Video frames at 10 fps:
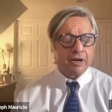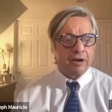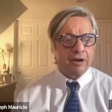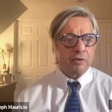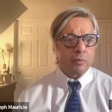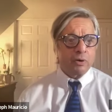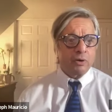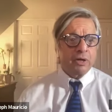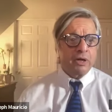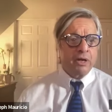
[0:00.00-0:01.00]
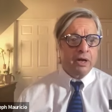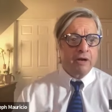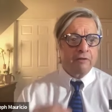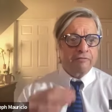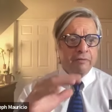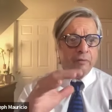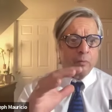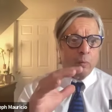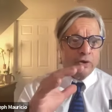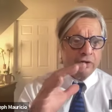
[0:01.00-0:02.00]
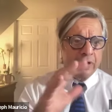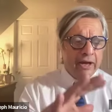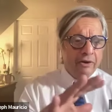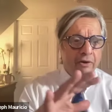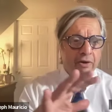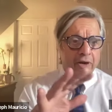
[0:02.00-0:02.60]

recovery world, of when you're